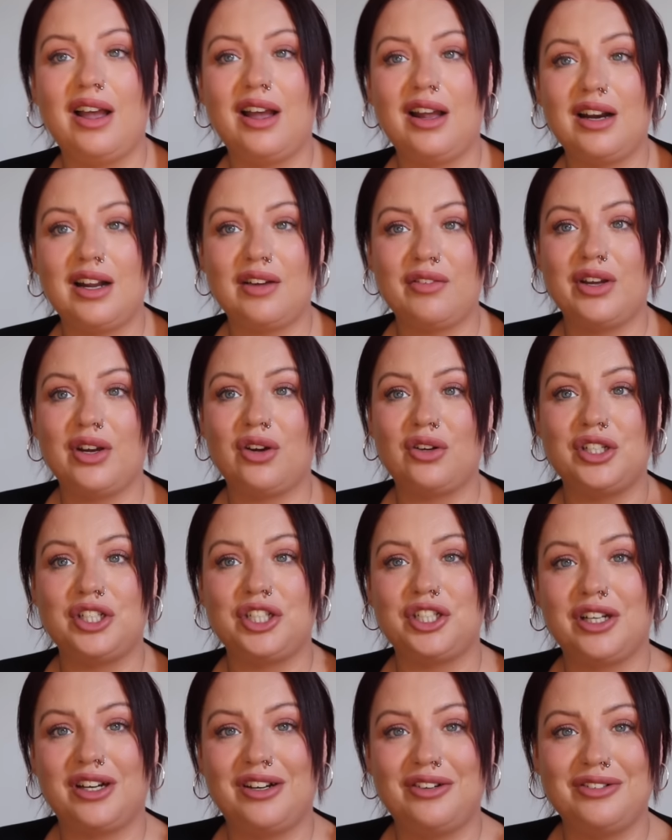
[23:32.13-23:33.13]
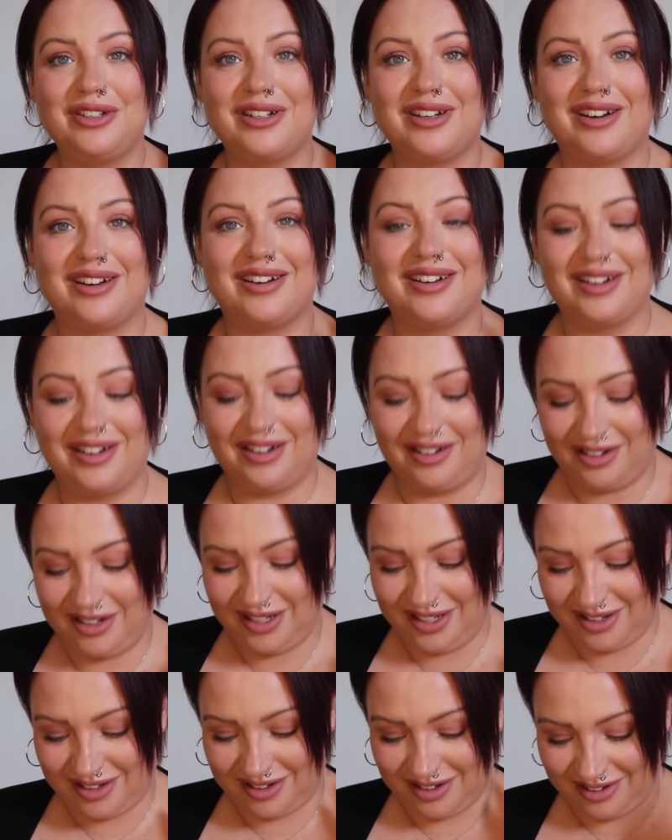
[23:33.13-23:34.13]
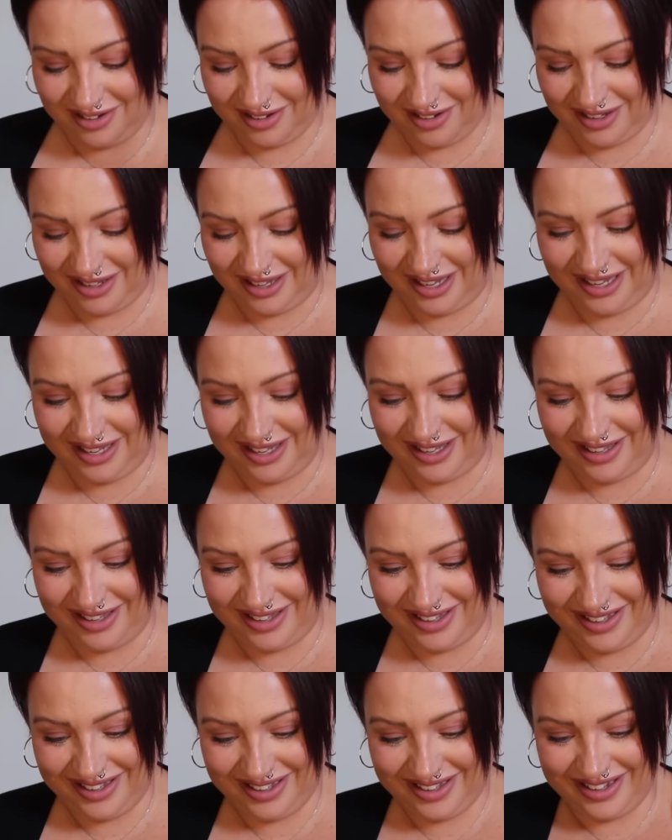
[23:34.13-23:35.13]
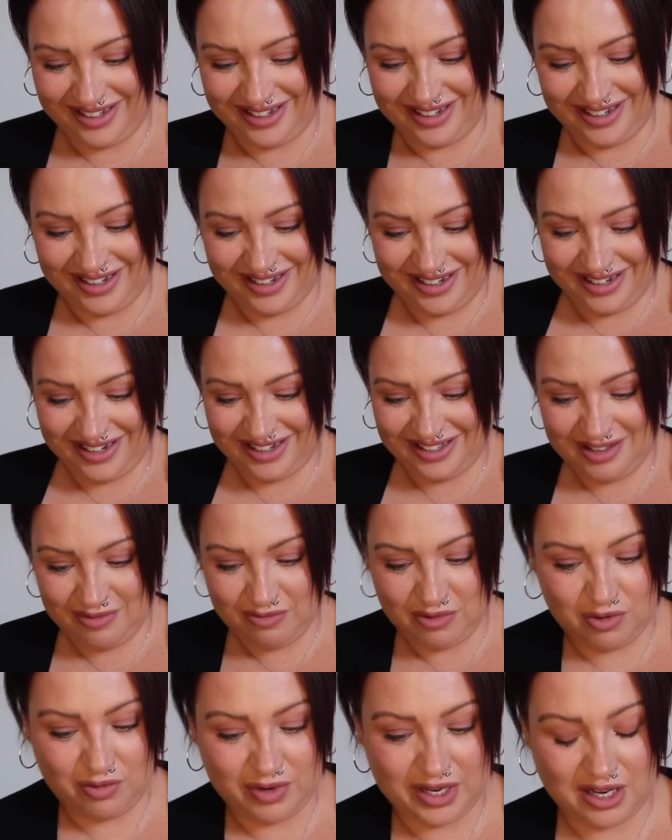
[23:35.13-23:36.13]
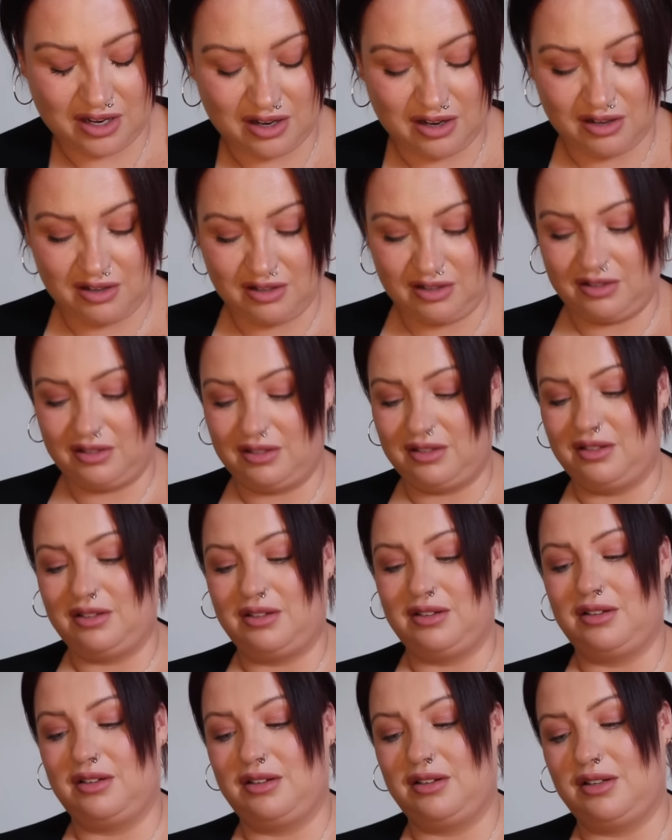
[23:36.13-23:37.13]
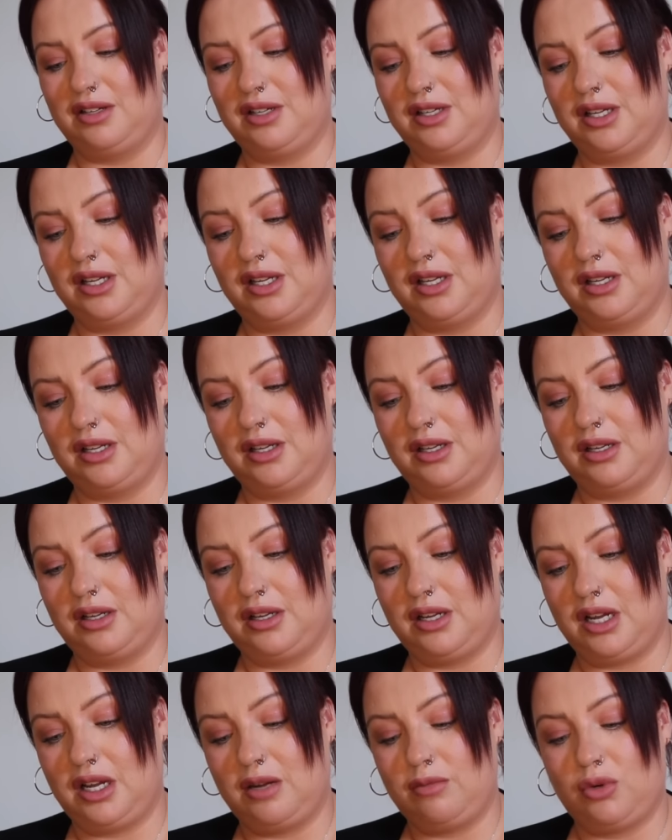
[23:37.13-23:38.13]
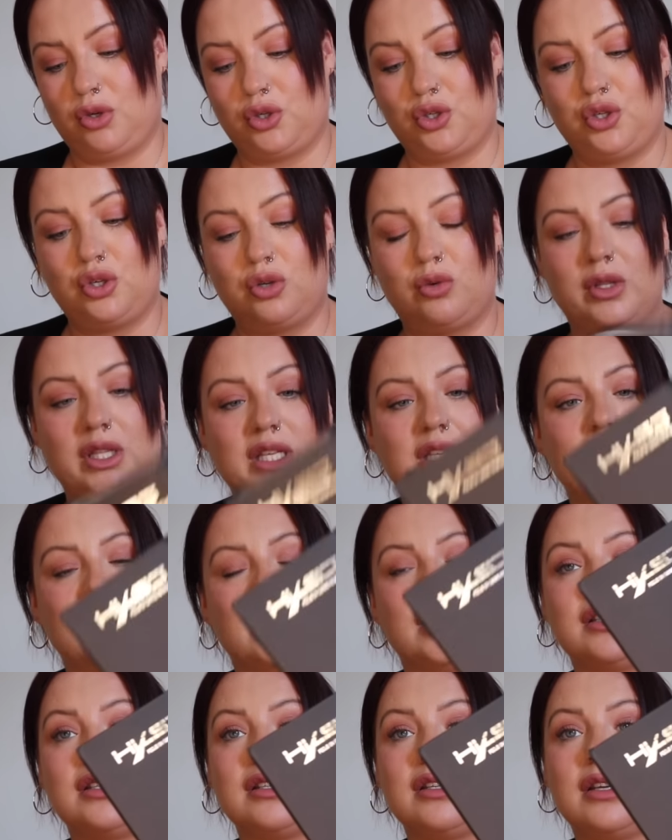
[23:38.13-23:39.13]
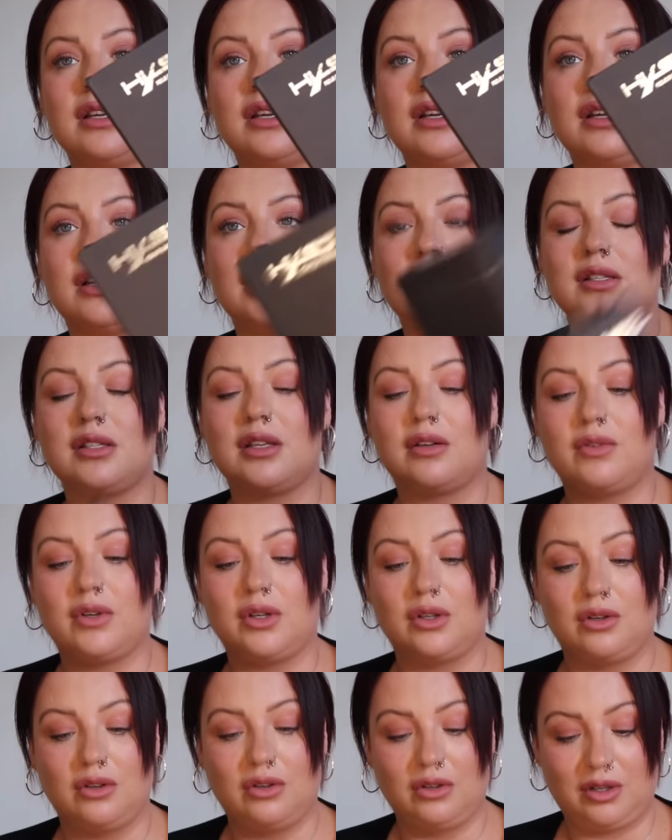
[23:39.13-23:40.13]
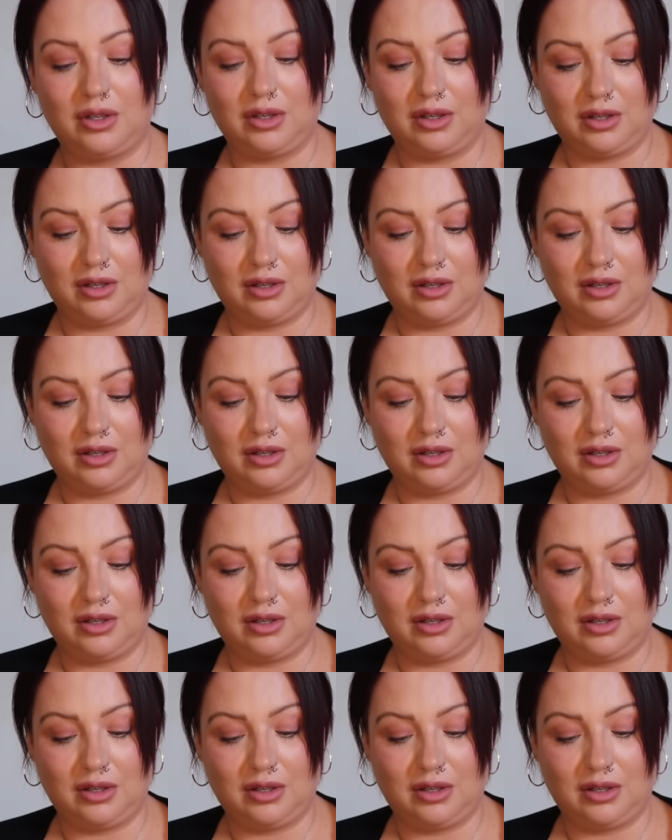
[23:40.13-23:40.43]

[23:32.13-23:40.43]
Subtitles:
and have it on your shoulder, can't you? Hey, and then what we got, I'm not sure what this is, let's have a look.